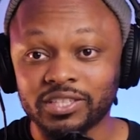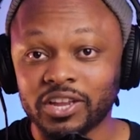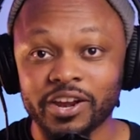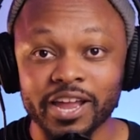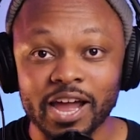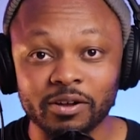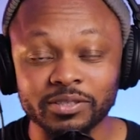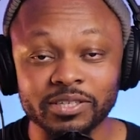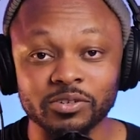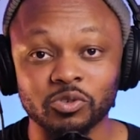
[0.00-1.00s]
starting out
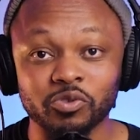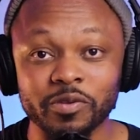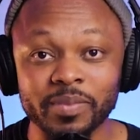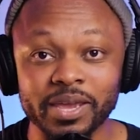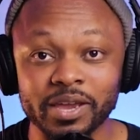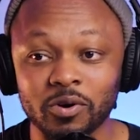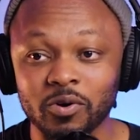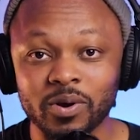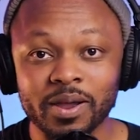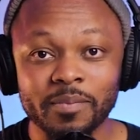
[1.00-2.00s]
in streaming
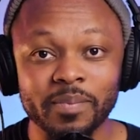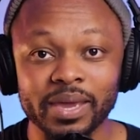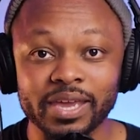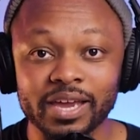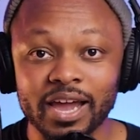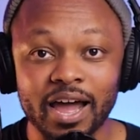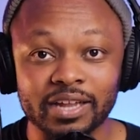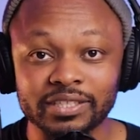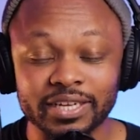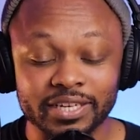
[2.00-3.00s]
or making
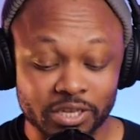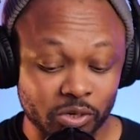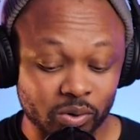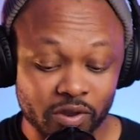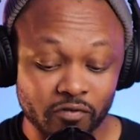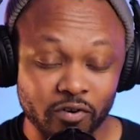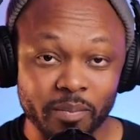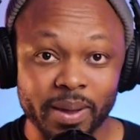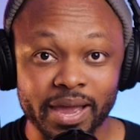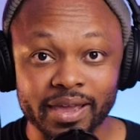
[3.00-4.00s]
content and you're looking for a
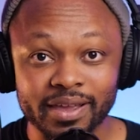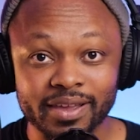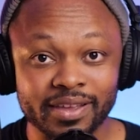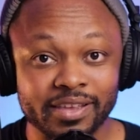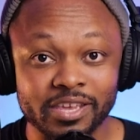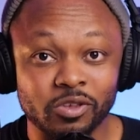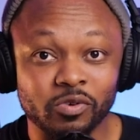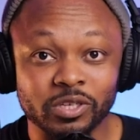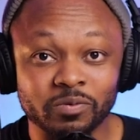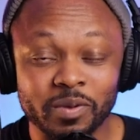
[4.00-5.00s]
mic,
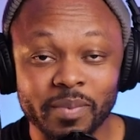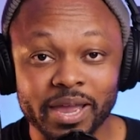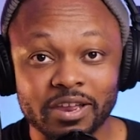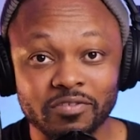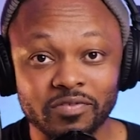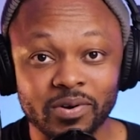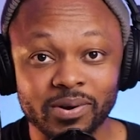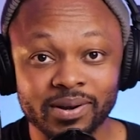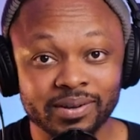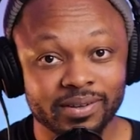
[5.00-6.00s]
USB
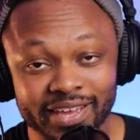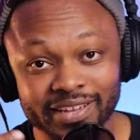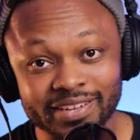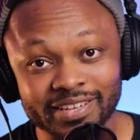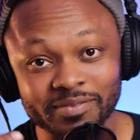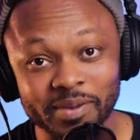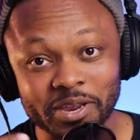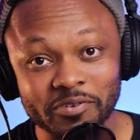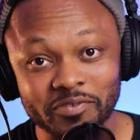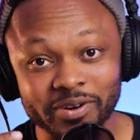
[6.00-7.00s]
microphone, get this
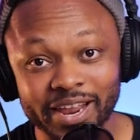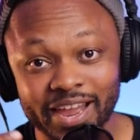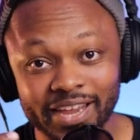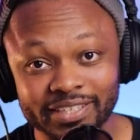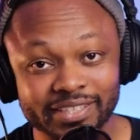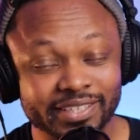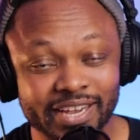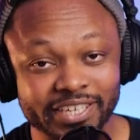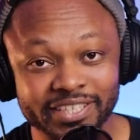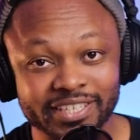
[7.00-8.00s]
microphone guys.
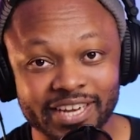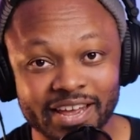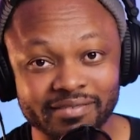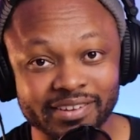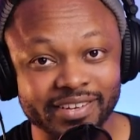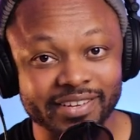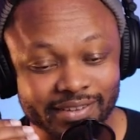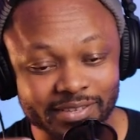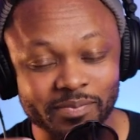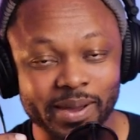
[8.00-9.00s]
I just love it.
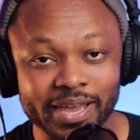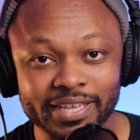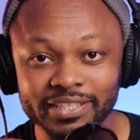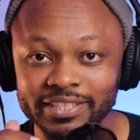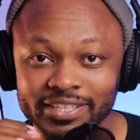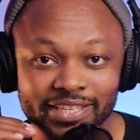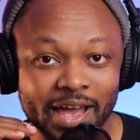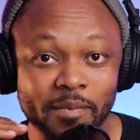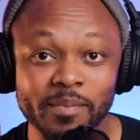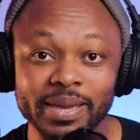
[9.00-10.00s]
This mic is just
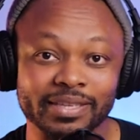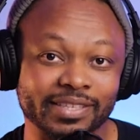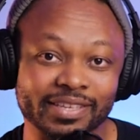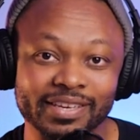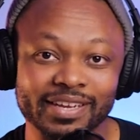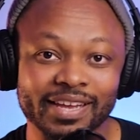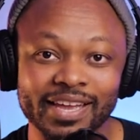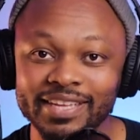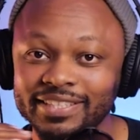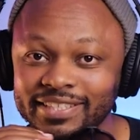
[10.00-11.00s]
amazing
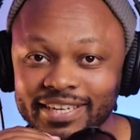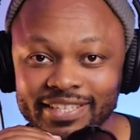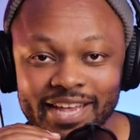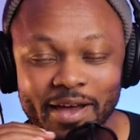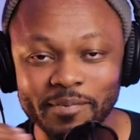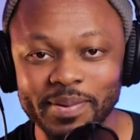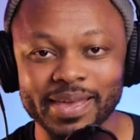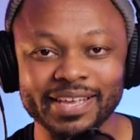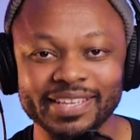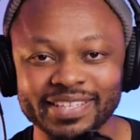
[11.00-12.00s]
it's just
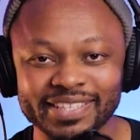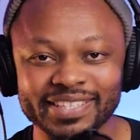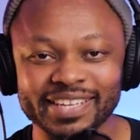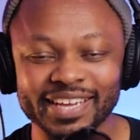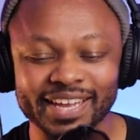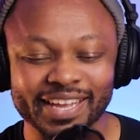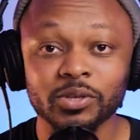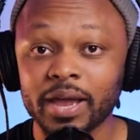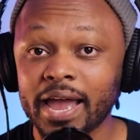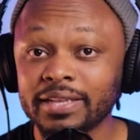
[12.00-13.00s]
amazing
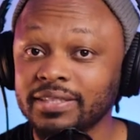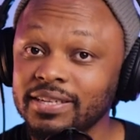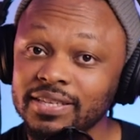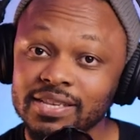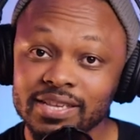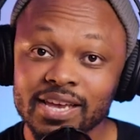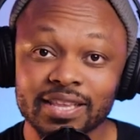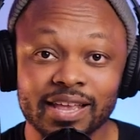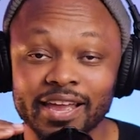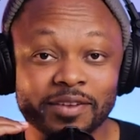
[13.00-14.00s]
so guys this is it
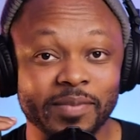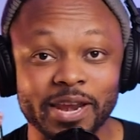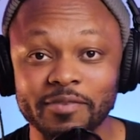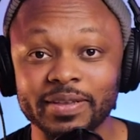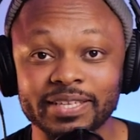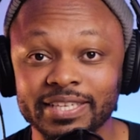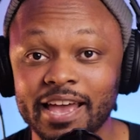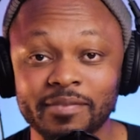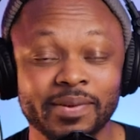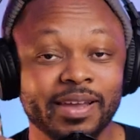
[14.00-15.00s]
again my name is
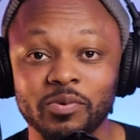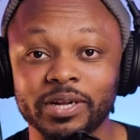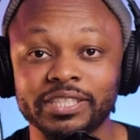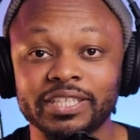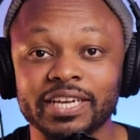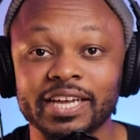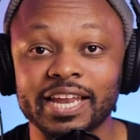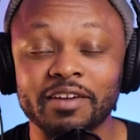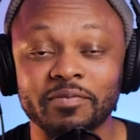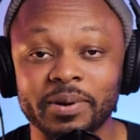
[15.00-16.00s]
sam you're watching
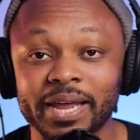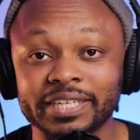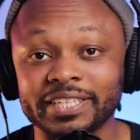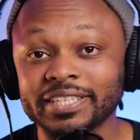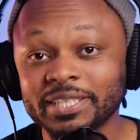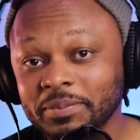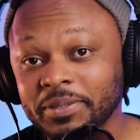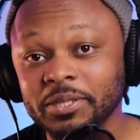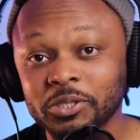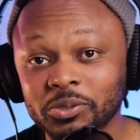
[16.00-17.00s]
live production tips
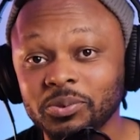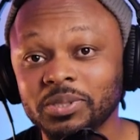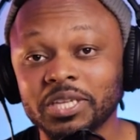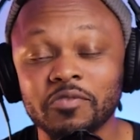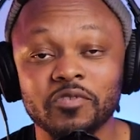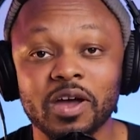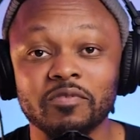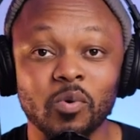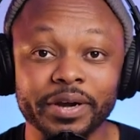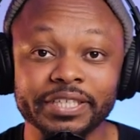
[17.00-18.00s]
and tools if you
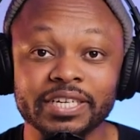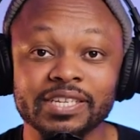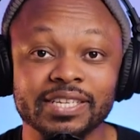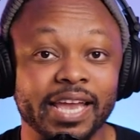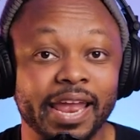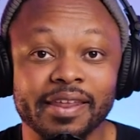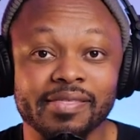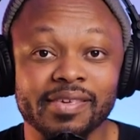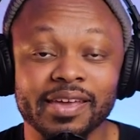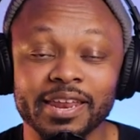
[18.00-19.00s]
have questions
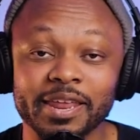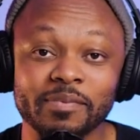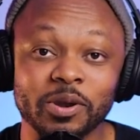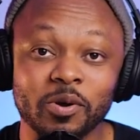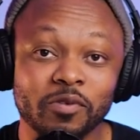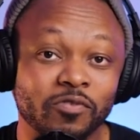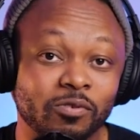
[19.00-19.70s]
anything let me know if